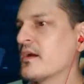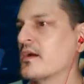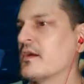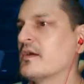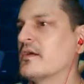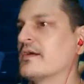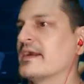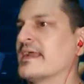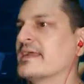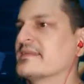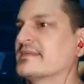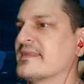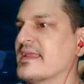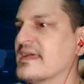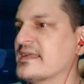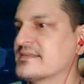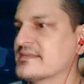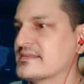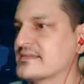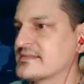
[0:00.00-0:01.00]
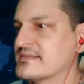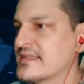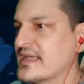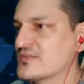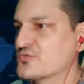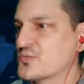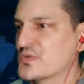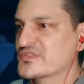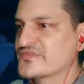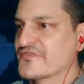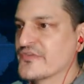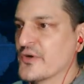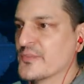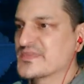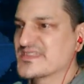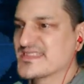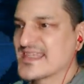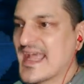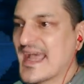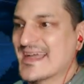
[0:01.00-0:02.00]
All right, that was from
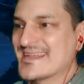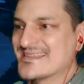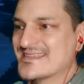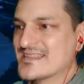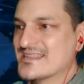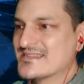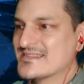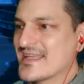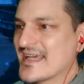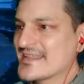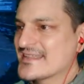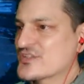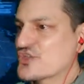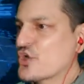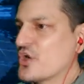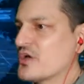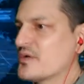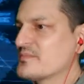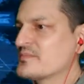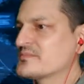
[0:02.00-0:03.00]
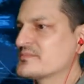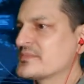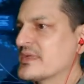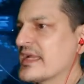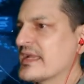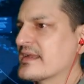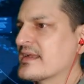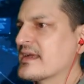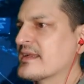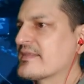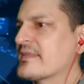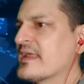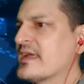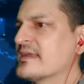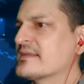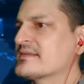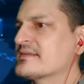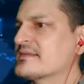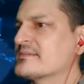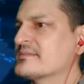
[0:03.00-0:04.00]
scanned.com. I got
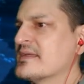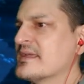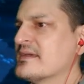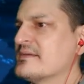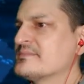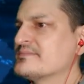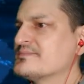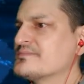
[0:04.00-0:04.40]
that. Yeah.